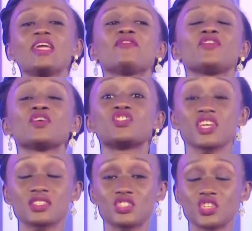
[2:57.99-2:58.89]
If you're
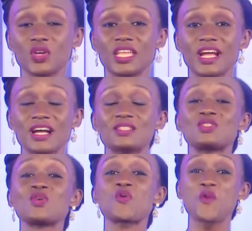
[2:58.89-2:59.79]
just joining
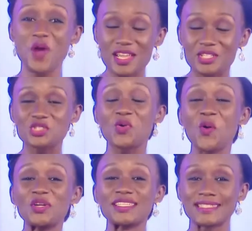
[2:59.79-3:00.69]
us, you're right
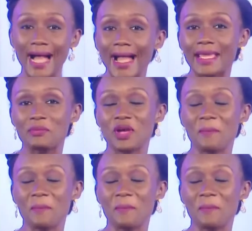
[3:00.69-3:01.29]
on time.